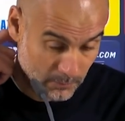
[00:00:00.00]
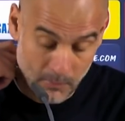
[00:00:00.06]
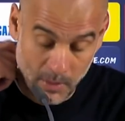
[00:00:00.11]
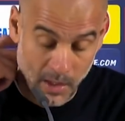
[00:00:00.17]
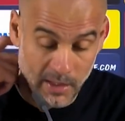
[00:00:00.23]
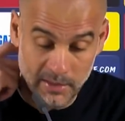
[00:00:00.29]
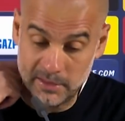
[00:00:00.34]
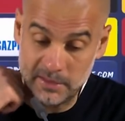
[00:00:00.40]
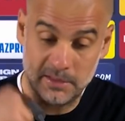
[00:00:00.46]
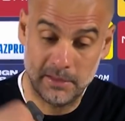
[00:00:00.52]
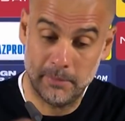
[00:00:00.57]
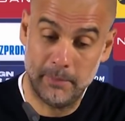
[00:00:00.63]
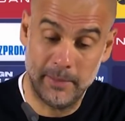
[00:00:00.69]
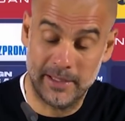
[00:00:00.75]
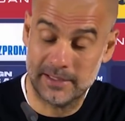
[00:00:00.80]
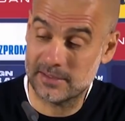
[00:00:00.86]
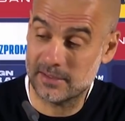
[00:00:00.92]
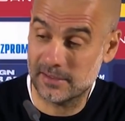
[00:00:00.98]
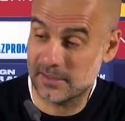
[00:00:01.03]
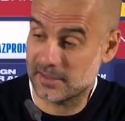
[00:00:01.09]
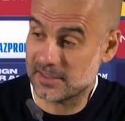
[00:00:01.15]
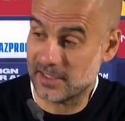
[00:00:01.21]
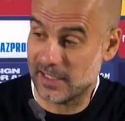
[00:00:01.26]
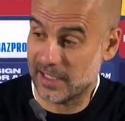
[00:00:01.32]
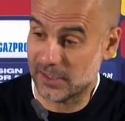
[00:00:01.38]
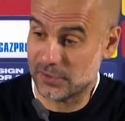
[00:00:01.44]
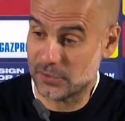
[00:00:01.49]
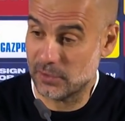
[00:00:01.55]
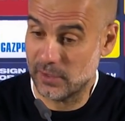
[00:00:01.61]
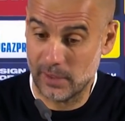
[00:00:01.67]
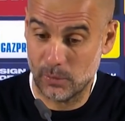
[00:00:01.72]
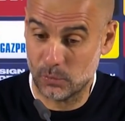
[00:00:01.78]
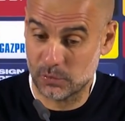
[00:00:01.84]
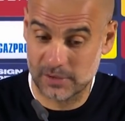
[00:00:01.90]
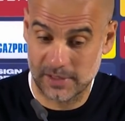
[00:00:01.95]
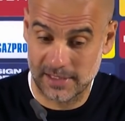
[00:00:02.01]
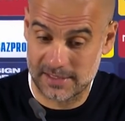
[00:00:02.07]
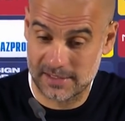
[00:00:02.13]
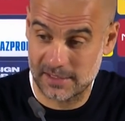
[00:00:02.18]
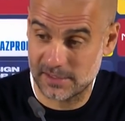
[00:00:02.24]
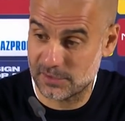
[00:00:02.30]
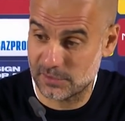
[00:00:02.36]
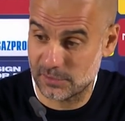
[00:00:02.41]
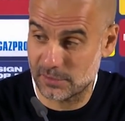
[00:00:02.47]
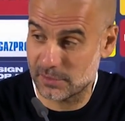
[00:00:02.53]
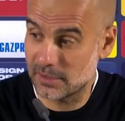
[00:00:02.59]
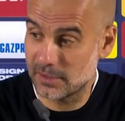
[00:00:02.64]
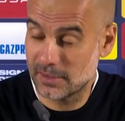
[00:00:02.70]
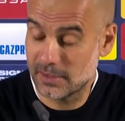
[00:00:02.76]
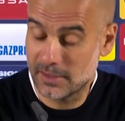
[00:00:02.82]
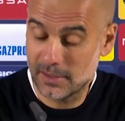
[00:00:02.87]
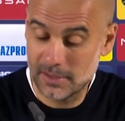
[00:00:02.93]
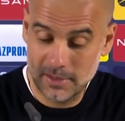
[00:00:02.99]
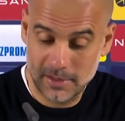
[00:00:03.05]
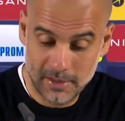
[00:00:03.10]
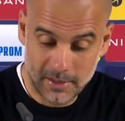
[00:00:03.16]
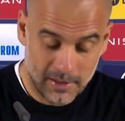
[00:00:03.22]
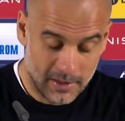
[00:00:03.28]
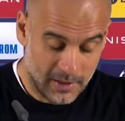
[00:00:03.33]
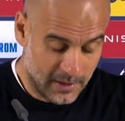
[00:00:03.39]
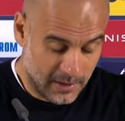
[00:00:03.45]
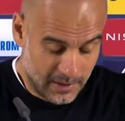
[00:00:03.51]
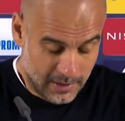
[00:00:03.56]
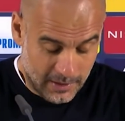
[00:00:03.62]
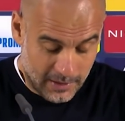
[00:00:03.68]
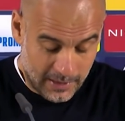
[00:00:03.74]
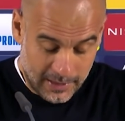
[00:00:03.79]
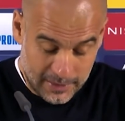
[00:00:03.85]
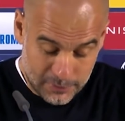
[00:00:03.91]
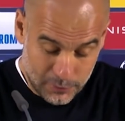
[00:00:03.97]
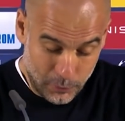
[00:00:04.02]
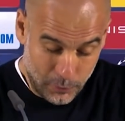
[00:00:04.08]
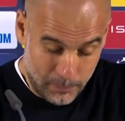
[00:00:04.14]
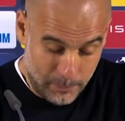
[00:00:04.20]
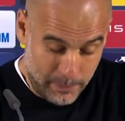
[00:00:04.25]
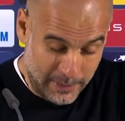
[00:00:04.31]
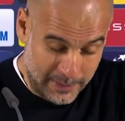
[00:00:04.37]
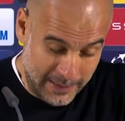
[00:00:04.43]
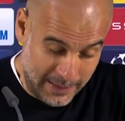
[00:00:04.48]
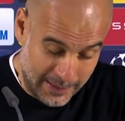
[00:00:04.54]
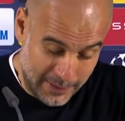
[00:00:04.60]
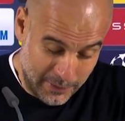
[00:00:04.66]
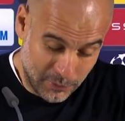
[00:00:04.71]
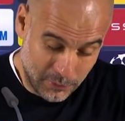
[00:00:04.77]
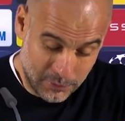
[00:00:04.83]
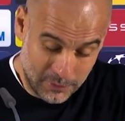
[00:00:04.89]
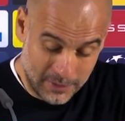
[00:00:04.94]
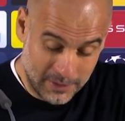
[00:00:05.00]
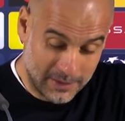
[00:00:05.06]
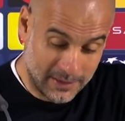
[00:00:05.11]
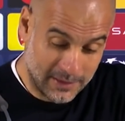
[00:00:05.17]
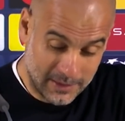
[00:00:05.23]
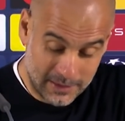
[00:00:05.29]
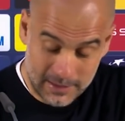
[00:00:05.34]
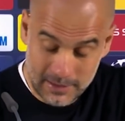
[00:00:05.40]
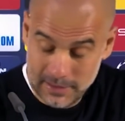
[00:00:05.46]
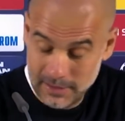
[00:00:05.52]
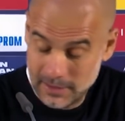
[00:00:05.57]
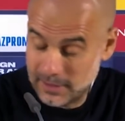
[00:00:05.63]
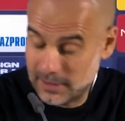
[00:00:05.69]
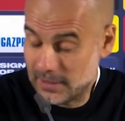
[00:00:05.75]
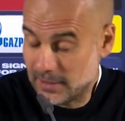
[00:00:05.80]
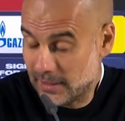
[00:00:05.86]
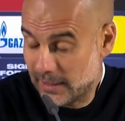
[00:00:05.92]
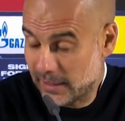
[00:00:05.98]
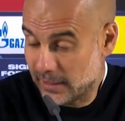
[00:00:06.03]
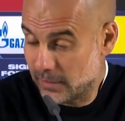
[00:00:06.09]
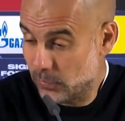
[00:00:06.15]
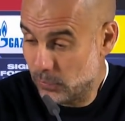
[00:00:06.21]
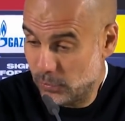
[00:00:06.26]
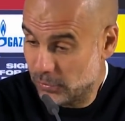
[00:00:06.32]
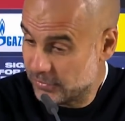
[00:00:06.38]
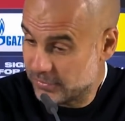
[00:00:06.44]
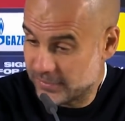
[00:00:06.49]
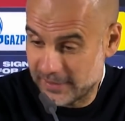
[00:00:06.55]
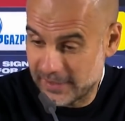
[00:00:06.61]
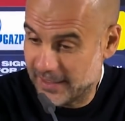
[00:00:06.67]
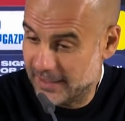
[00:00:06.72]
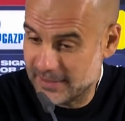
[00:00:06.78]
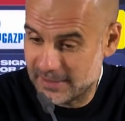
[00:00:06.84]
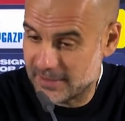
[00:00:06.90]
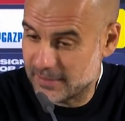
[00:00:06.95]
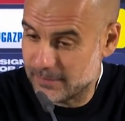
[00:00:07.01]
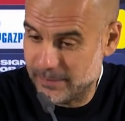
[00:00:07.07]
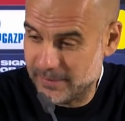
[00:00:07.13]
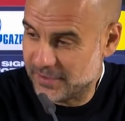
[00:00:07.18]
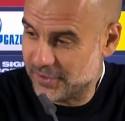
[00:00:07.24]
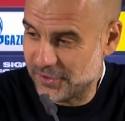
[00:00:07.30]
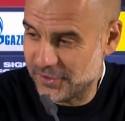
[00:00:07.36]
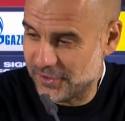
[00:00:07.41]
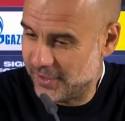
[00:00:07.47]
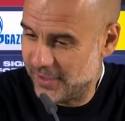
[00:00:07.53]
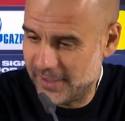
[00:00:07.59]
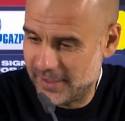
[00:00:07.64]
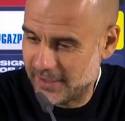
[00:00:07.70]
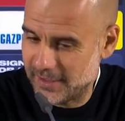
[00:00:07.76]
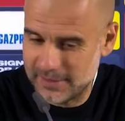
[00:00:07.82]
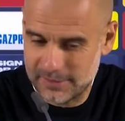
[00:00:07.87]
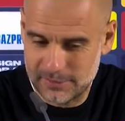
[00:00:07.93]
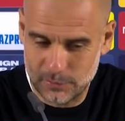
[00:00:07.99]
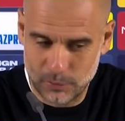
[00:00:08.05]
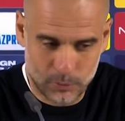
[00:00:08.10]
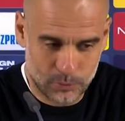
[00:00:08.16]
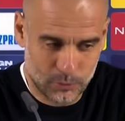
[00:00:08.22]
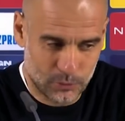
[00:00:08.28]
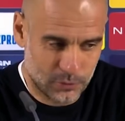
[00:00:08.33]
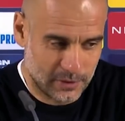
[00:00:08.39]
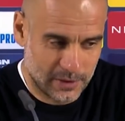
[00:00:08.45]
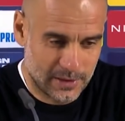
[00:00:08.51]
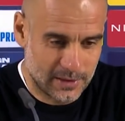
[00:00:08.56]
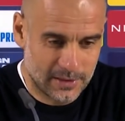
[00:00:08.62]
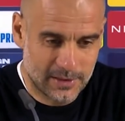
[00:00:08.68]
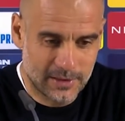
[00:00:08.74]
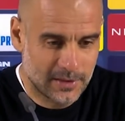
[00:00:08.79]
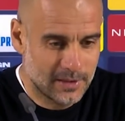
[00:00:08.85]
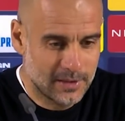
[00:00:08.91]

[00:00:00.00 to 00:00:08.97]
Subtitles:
I did the best in the selection I was last season against Olympique de Lyon, like it was against PSG, against Dortmund, and